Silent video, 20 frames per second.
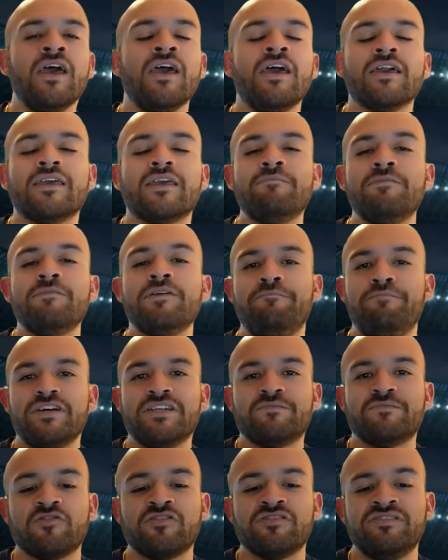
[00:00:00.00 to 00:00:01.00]
Give me the
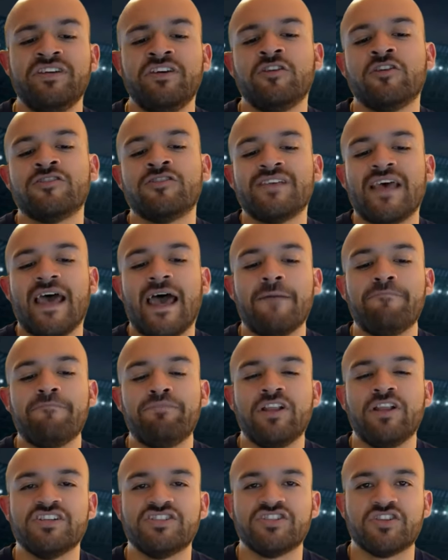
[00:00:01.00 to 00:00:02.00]
Pittsburgh Steelers at
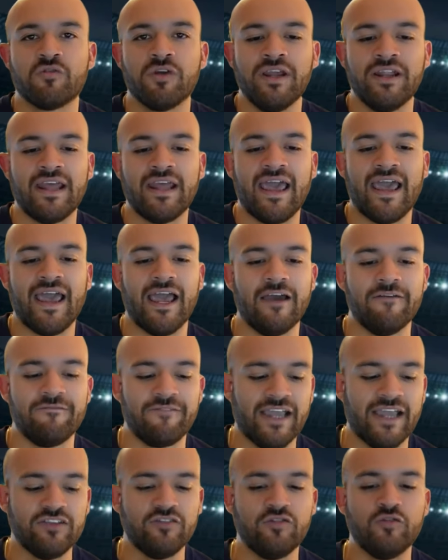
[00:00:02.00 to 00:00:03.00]
plus three and a half.
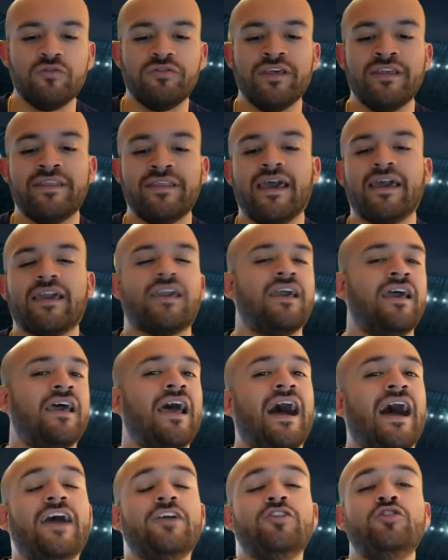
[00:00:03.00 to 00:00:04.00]
I do think that
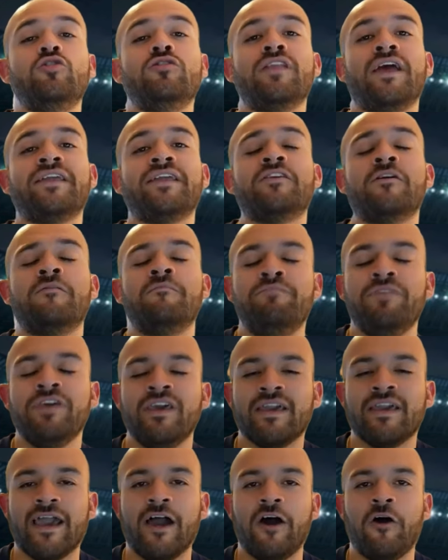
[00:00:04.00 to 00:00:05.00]
I do like them
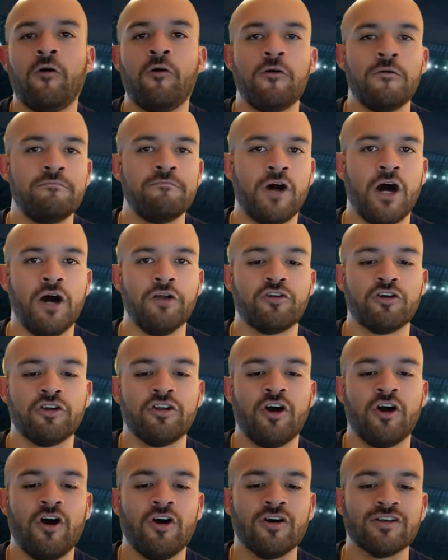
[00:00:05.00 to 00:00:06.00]
being at home
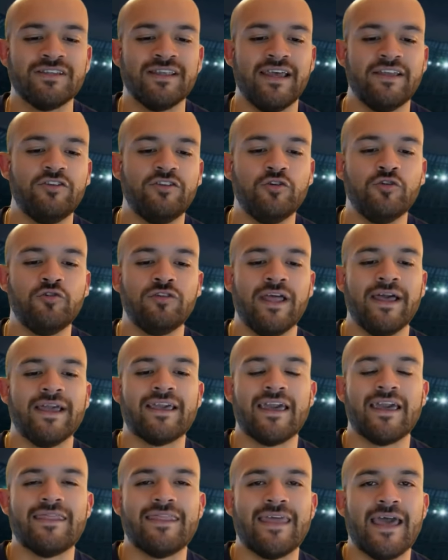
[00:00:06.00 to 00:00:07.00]
underdogs, and I do
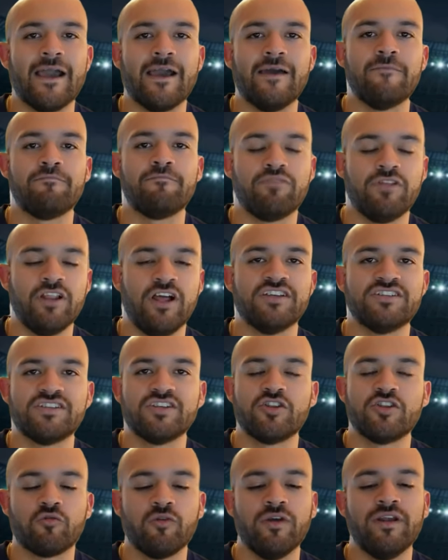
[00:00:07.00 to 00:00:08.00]
like that plus
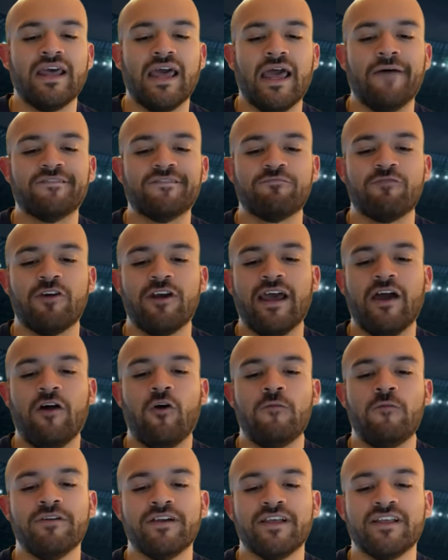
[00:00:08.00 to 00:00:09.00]
three and a half spread at
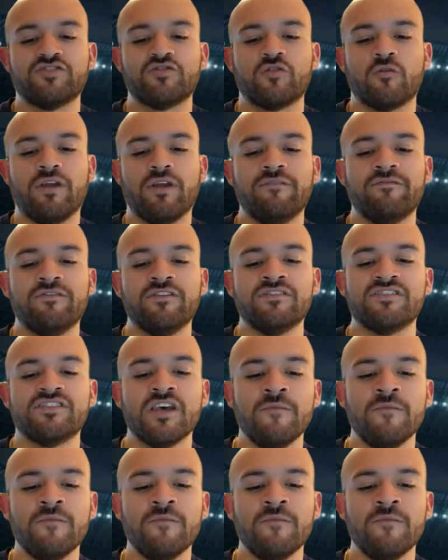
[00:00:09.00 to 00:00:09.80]
home against the Ravens.